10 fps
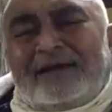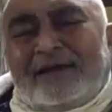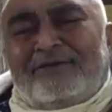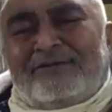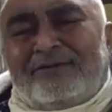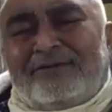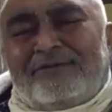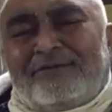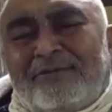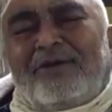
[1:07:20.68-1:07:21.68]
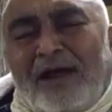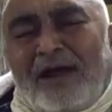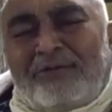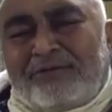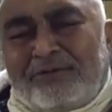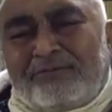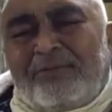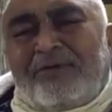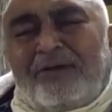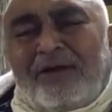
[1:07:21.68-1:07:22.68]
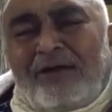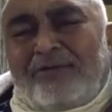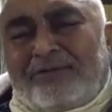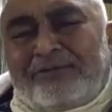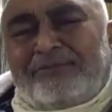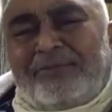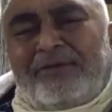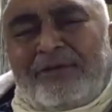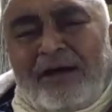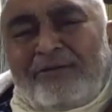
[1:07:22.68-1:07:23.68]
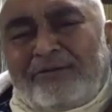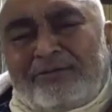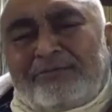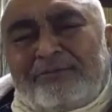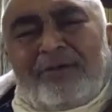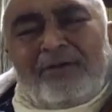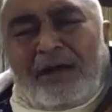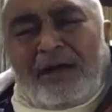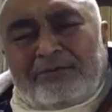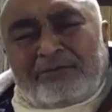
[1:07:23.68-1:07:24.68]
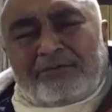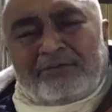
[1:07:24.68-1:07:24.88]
thing you do more out, more out, more out, more out.